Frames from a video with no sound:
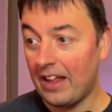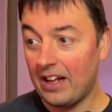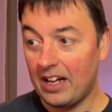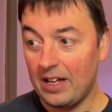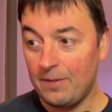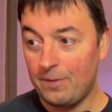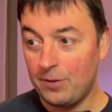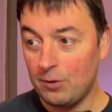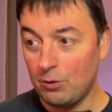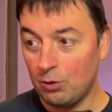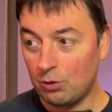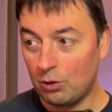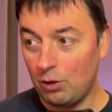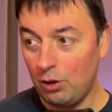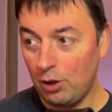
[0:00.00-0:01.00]
if you
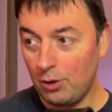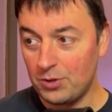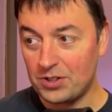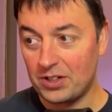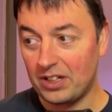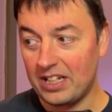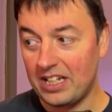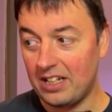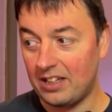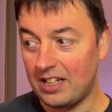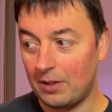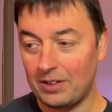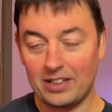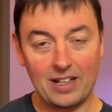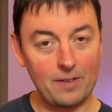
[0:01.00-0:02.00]
look closely,
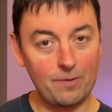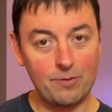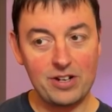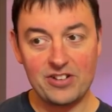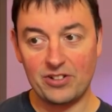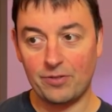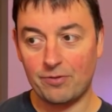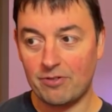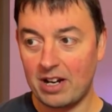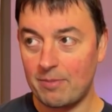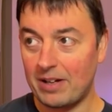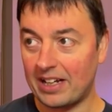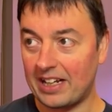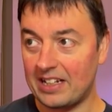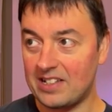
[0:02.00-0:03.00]
now that I freeze the
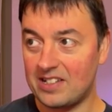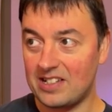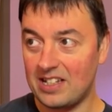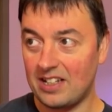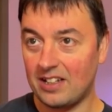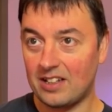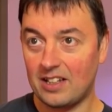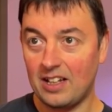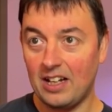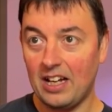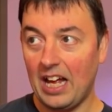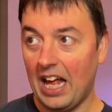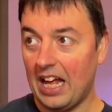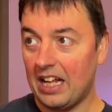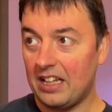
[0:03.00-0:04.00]
frame, I can see it.
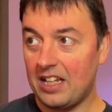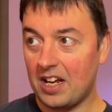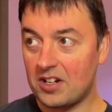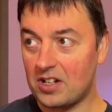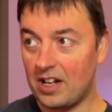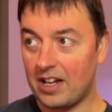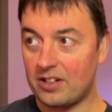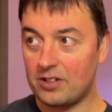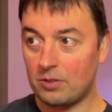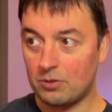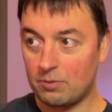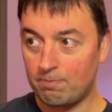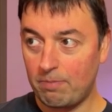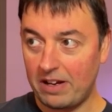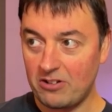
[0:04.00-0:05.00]
There's like some
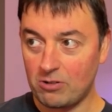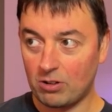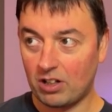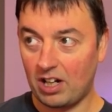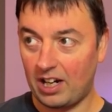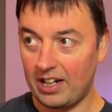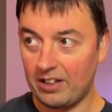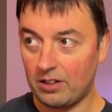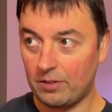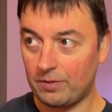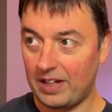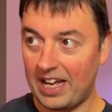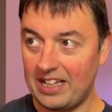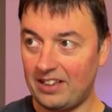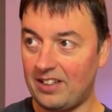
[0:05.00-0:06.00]
special kind
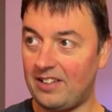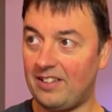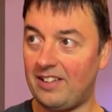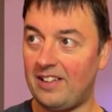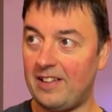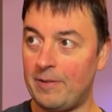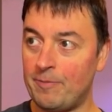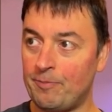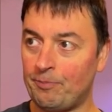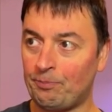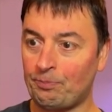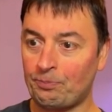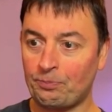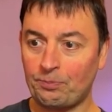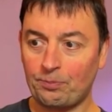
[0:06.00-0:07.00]
of entity.
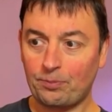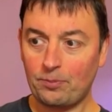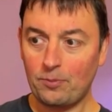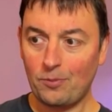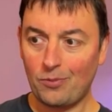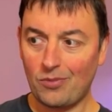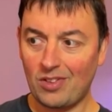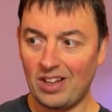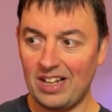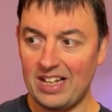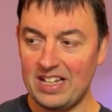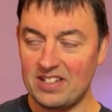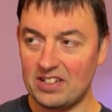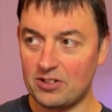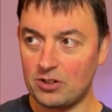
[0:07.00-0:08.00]

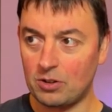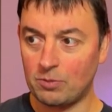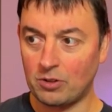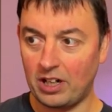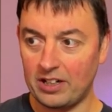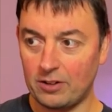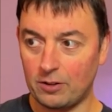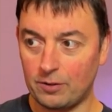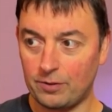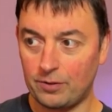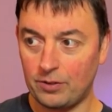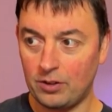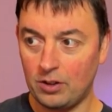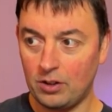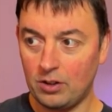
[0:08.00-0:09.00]
Is it some kind
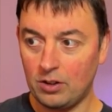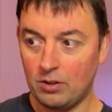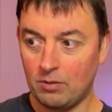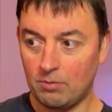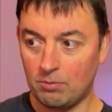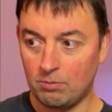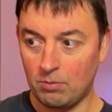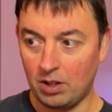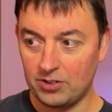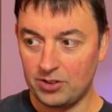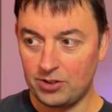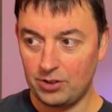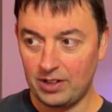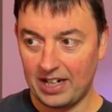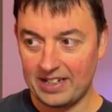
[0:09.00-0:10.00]
of
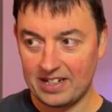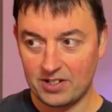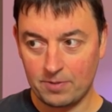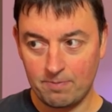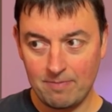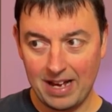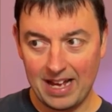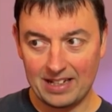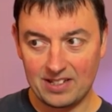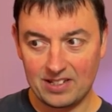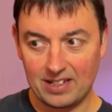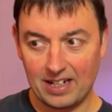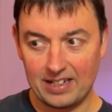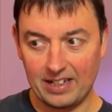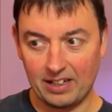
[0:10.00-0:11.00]
monster? And there's a man
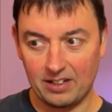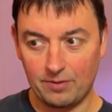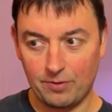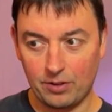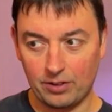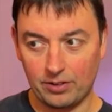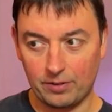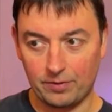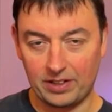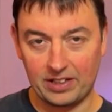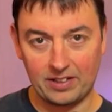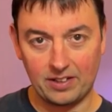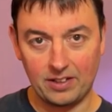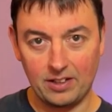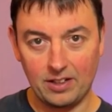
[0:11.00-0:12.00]
standing in front of
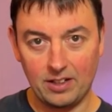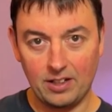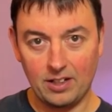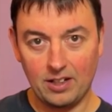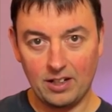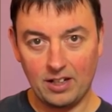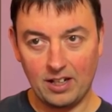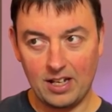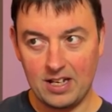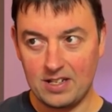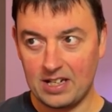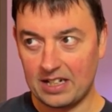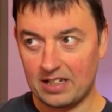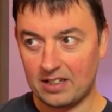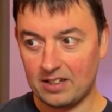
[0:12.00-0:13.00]
it. Is
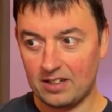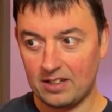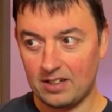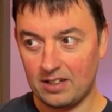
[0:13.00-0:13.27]
that